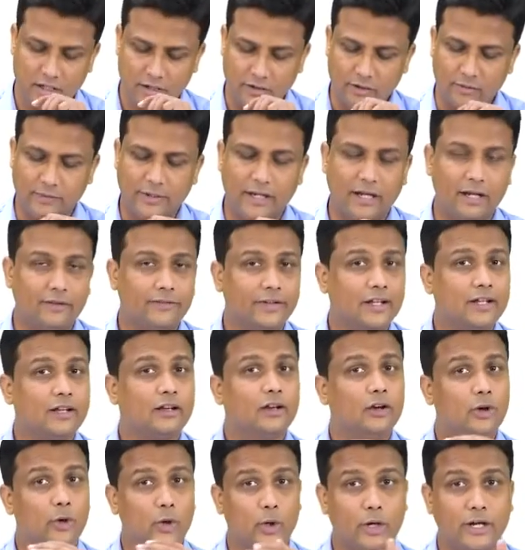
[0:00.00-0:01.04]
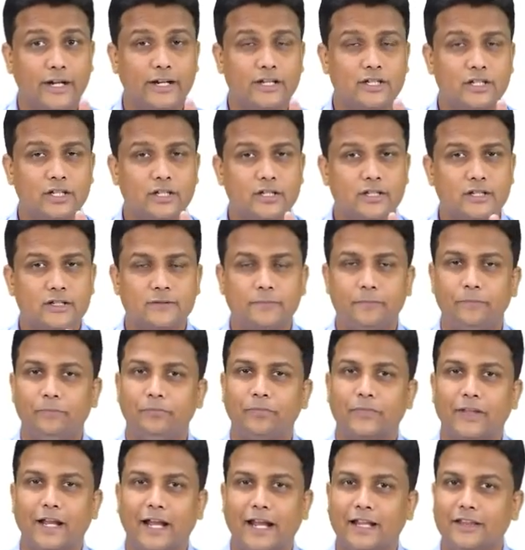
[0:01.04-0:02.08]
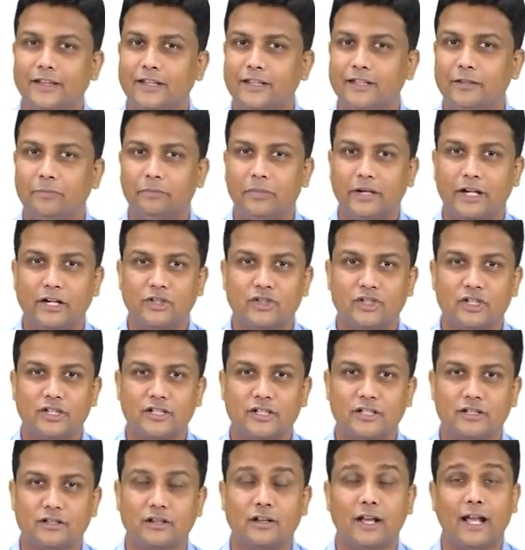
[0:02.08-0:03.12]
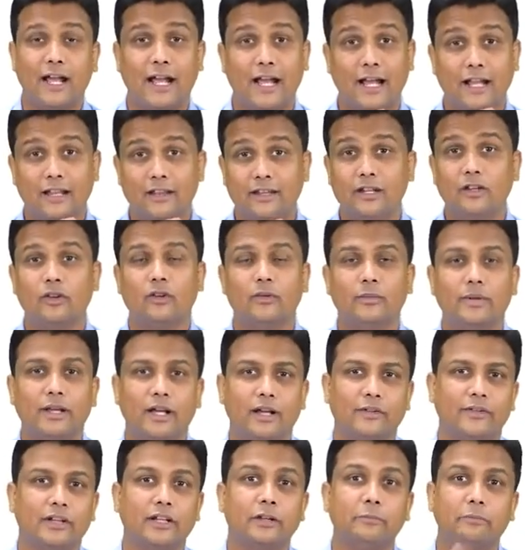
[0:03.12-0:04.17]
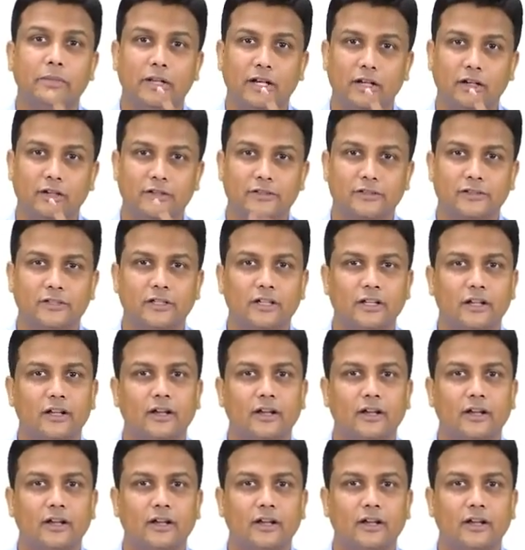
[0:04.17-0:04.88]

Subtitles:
You will be having ridges, and then the bridges, and then we will be having the pillars.